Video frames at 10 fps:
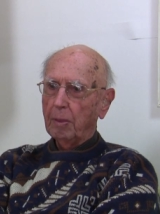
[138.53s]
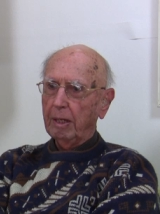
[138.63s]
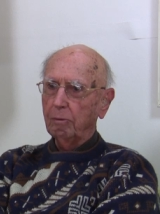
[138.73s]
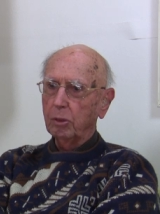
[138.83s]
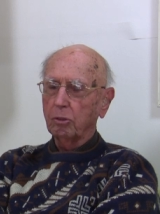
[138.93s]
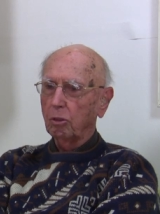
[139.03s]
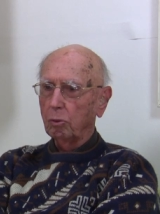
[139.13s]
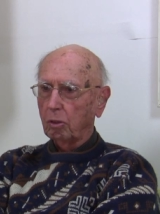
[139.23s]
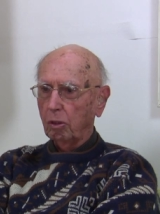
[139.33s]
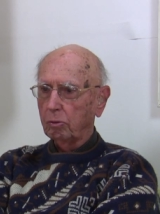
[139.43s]
he was so
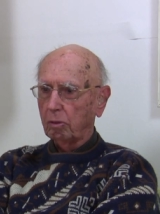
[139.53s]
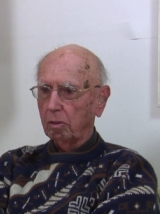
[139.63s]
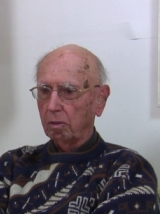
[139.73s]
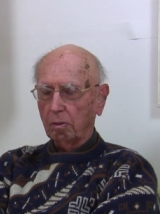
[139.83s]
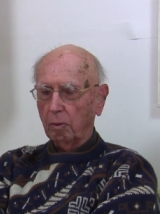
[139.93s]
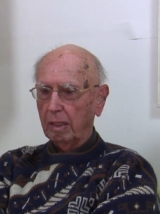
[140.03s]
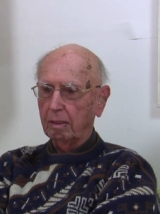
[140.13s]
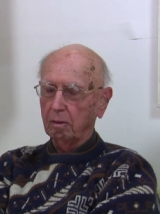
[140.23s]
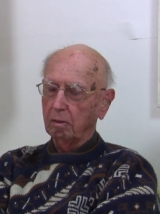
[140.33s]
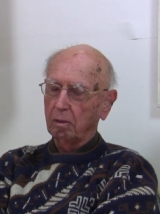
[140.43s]
close to the
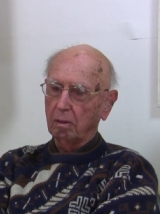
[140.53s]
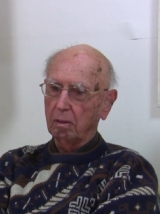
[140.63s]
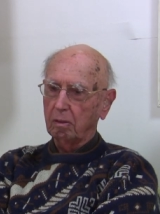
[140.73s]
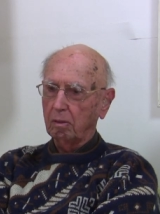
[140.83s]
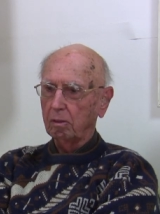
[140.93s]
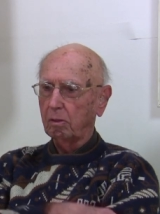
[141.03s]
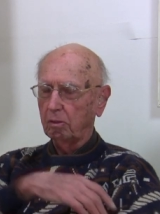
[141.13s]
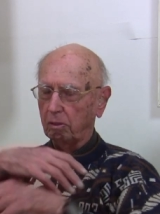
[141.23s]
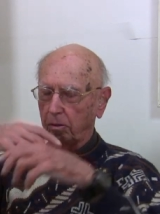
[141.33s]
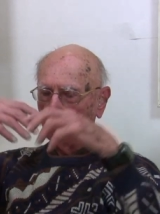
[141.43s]
ground that just
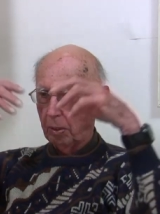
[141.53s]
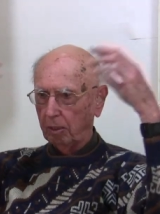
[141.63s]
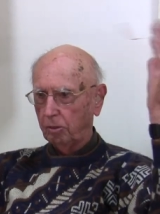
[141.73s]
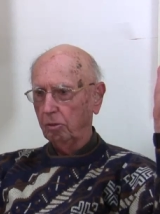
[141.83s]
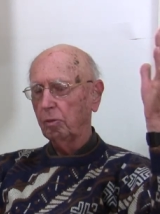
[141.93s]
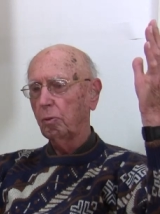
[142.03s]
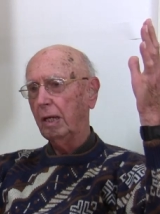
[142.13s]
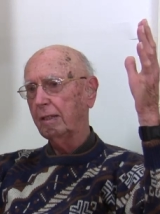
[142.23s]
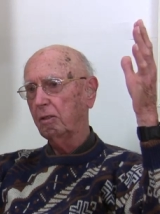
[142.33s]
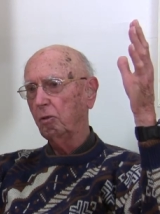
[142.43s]
as his parachute
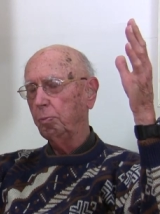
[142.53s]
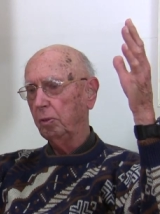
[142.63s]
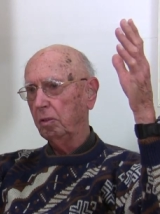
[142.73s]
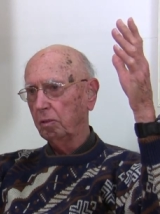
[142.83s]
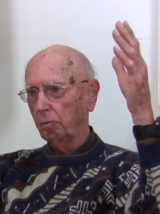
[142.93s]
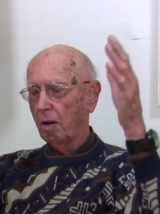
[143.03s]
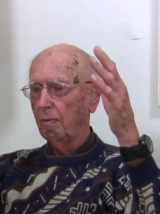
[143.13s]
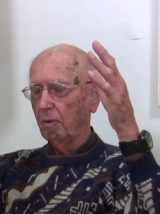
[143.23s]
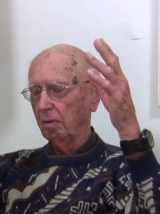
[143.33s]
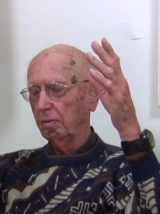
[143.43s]
cracked open and
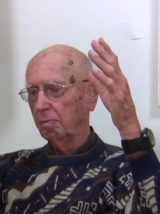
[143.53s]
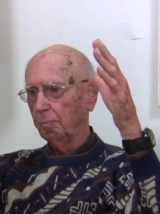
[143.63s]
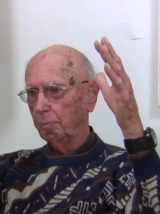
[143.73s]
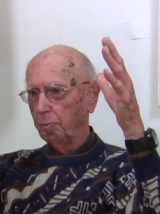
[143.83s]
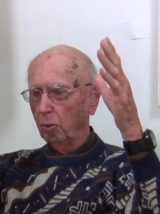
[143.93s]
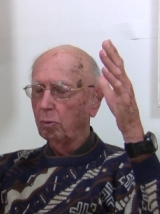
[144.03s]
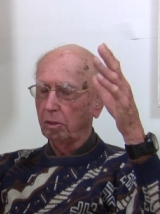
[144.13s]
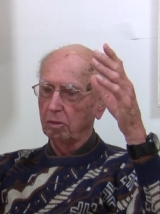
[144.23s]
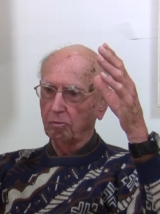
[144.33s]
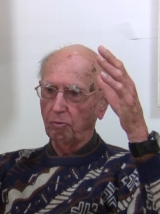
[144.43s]
dropped and broke
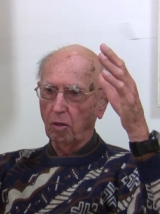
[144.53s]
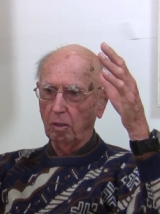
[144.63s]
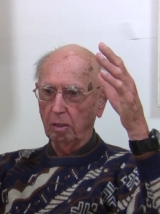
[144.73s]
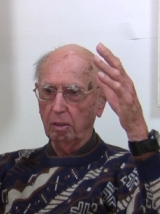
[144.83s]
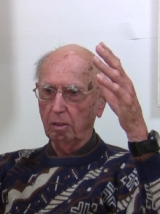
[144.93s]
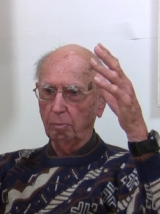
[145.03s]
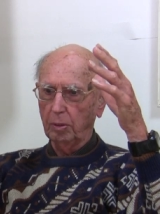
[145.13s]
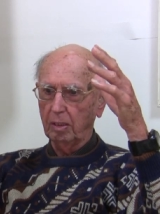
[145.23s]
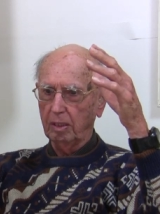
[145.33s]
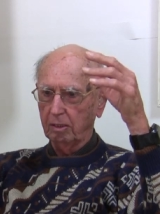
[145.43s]
his fall a little
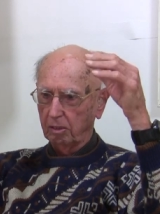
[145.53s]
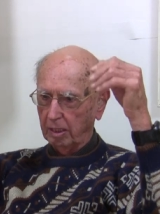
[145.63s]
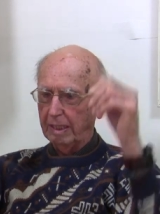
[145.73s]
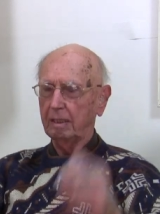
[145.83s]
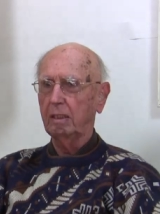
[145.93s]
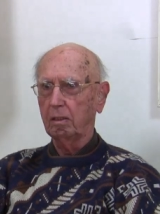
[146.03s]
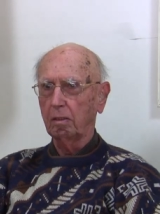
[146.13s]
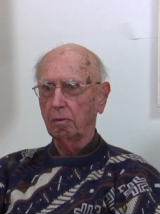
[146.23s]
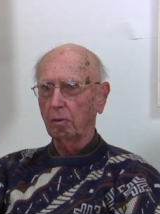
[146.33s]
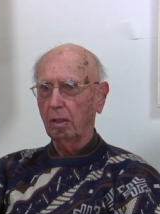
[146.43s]
bit, his legs hit
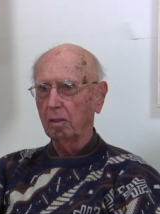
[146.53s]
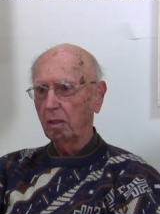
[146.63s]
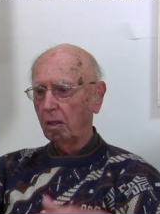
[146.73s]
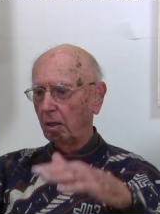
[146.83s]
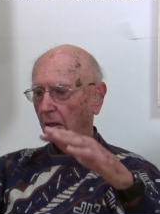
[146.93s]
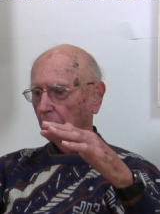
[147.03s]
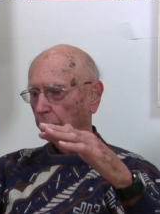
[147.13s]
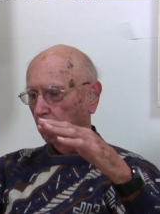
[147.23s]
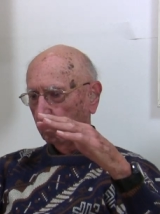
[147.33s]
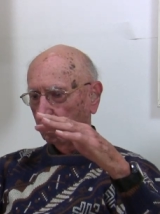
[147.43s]
the ground,
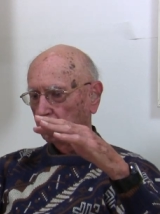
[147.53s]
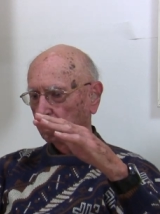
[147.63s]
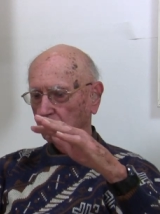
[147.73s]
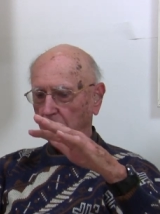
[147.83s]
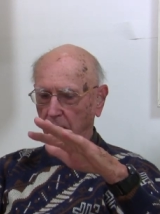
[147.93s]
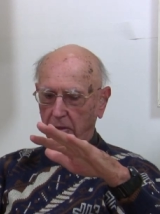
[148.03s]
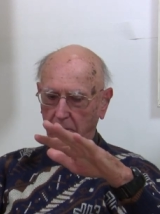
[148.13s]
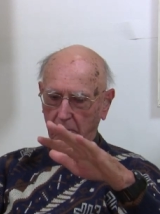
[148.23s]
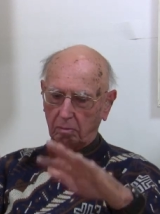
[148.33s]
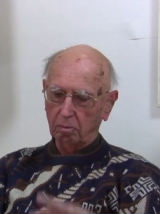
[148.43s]
broke his
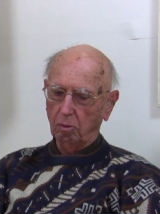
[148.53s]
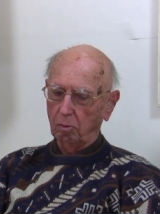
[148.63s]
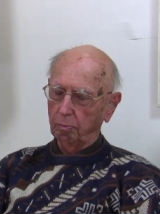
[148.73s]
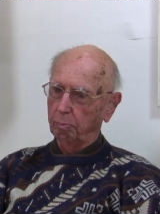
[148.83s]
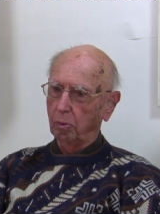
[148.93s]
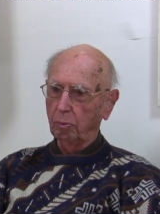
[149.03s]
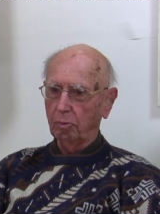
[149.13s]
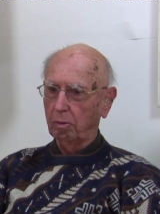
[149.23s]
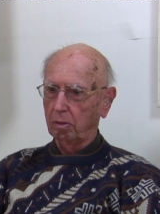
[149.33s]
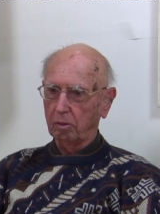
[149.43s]
legs, oh,
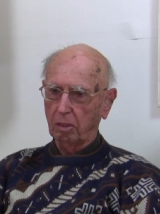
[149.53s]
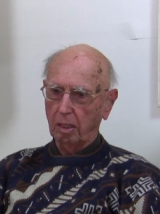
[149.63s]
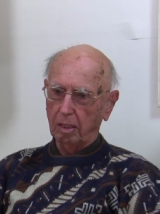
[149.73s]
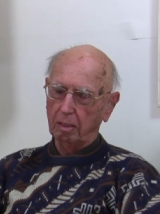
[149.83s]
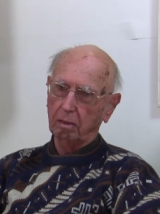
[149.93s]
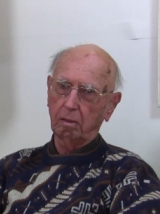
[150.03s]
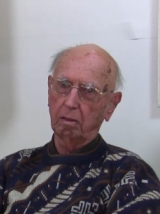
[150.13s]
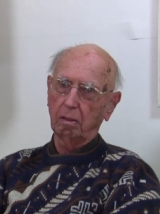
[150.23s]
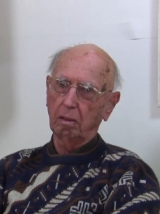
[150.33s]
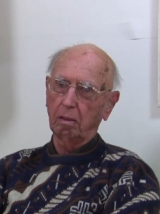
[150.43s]
both his thighs
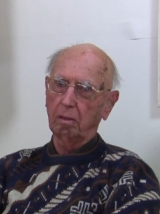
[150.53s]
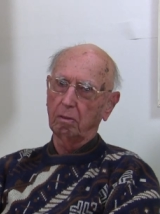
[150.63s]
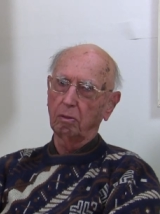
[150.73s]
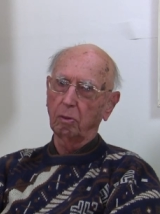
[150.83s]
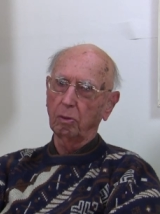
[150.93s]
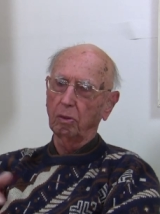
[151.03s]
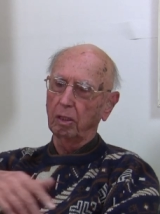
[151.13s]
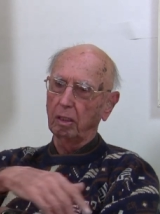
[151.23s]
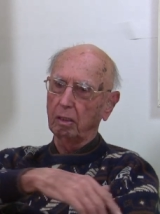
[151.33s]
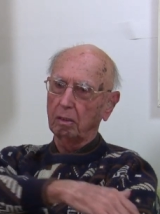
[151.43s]
and, and his lower
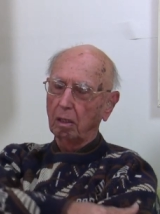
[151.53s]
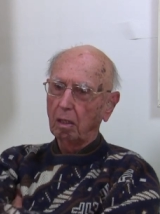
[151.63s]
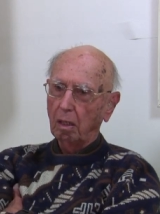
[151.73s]
legs